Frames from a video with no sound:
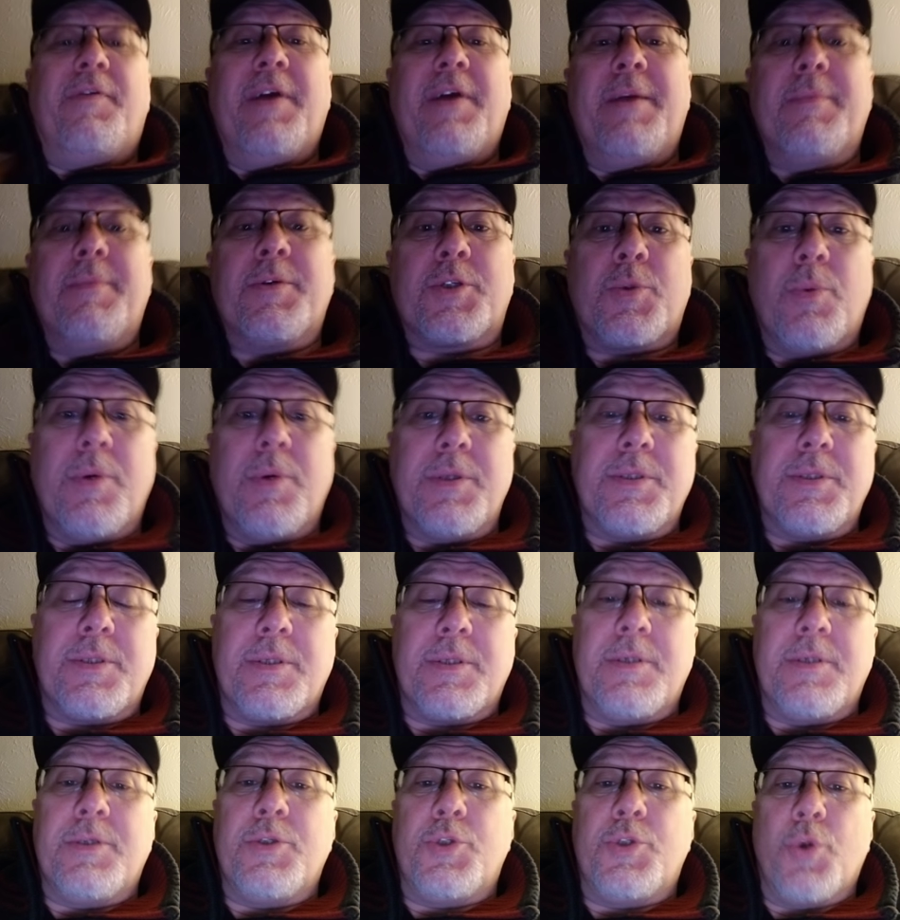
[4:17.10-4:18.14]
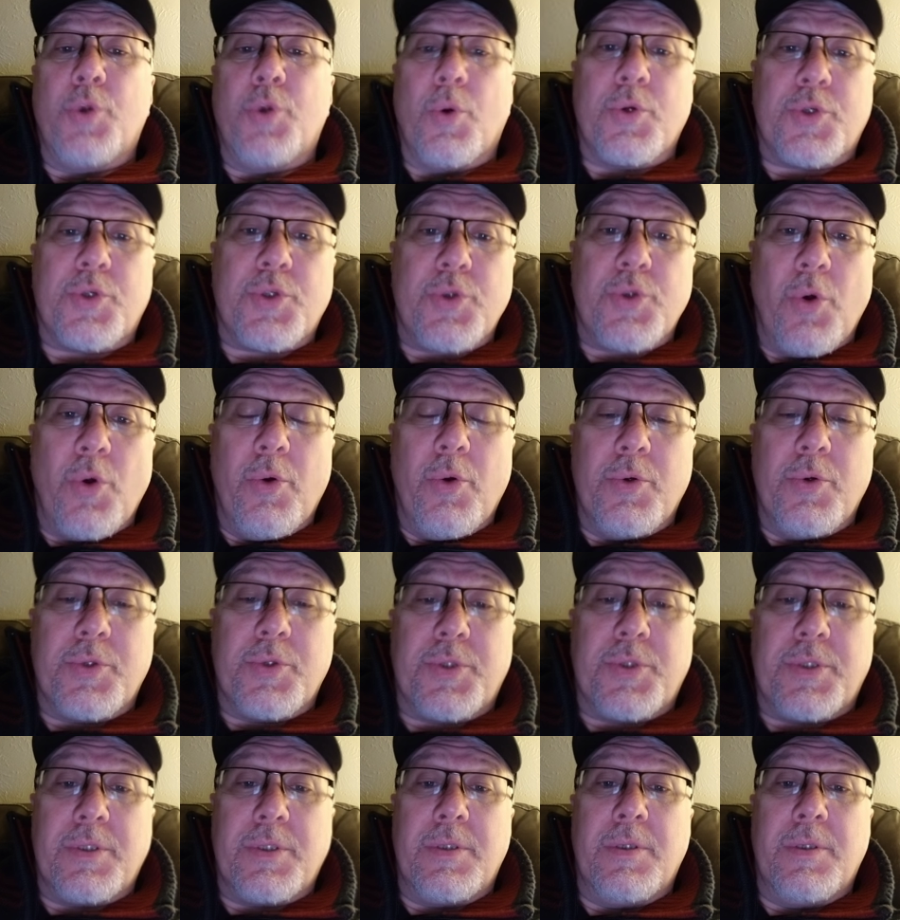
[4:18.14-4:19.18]
famous ones. George
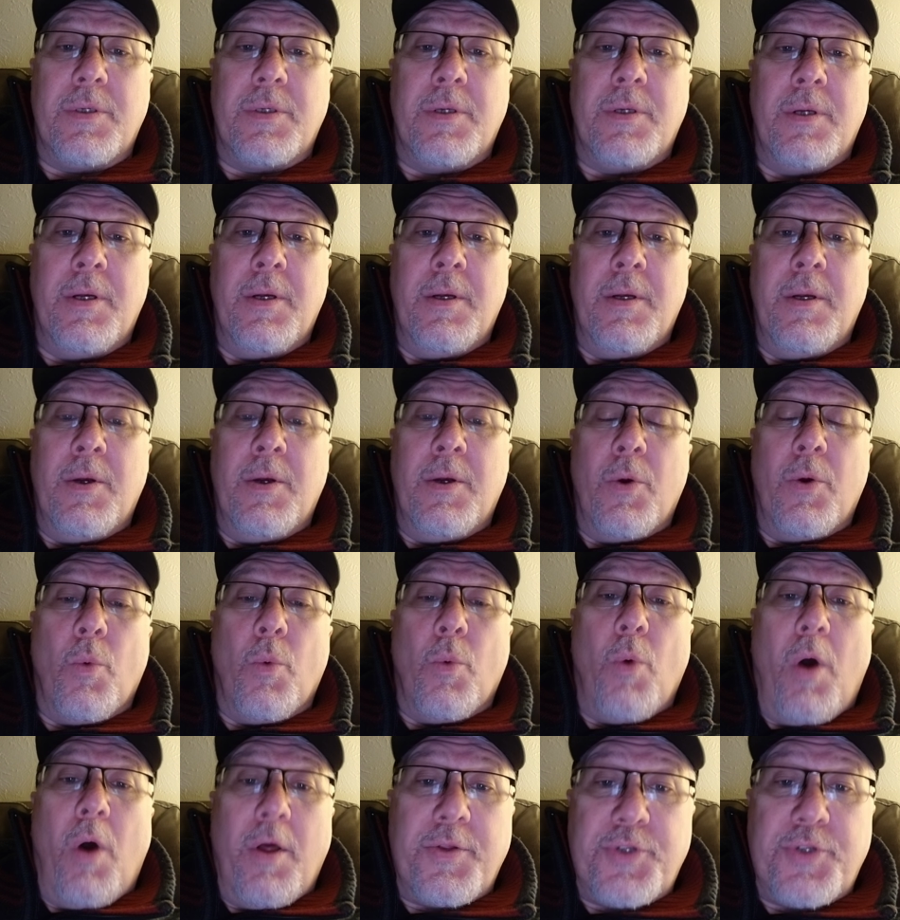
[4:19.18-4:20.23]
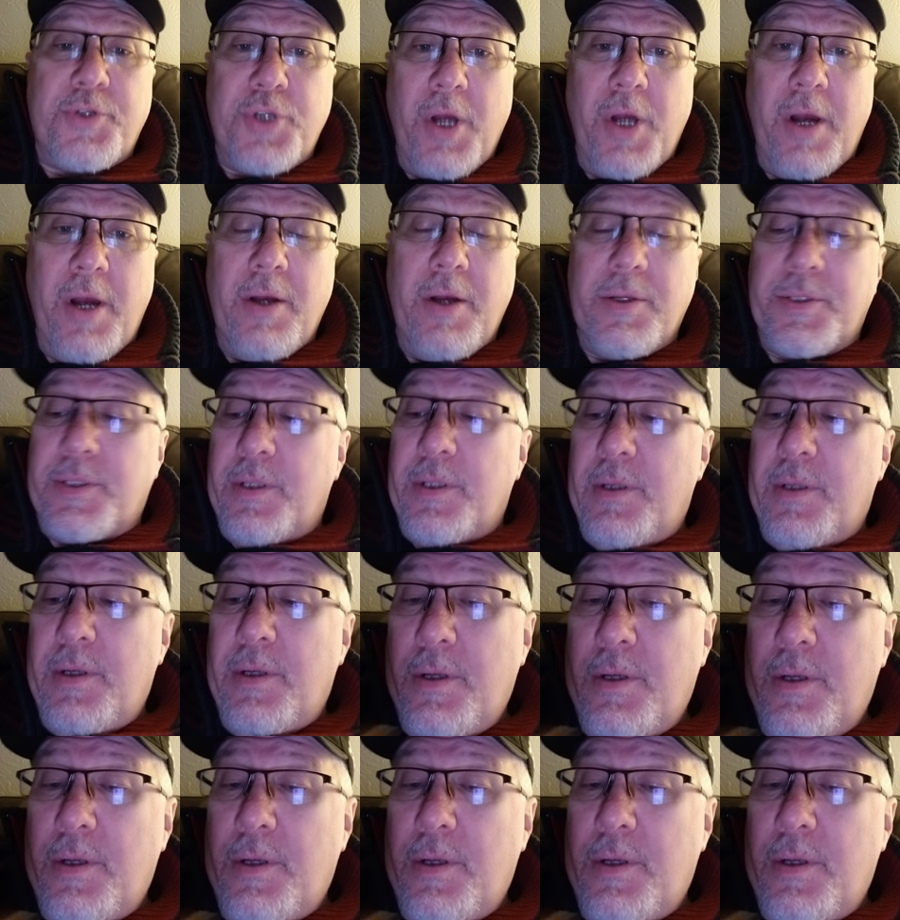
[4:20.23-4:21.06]
Soros, Rothschilds,